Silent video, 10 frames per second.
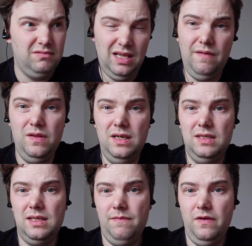definitely
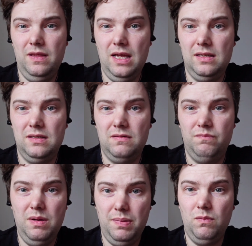something that
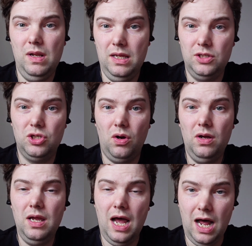people will
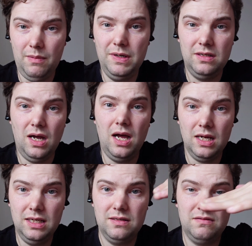enjoy. Harman
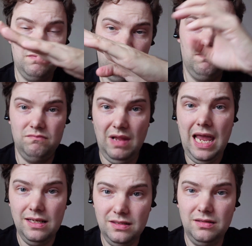Target,
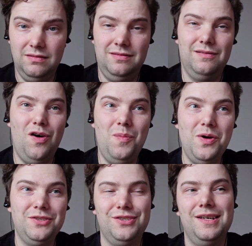nailed
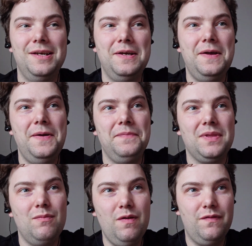almost,
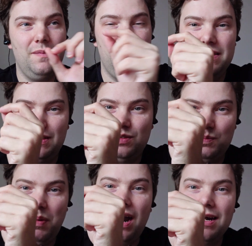with the
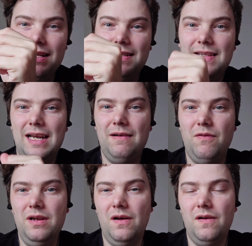sparkle that I
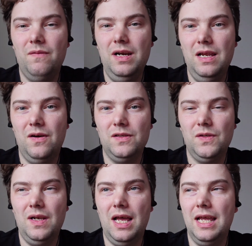really
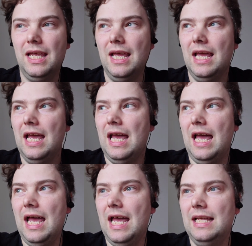also like.
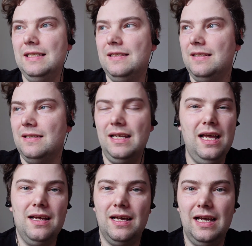And
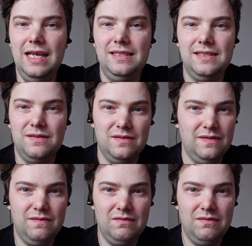yeah, it's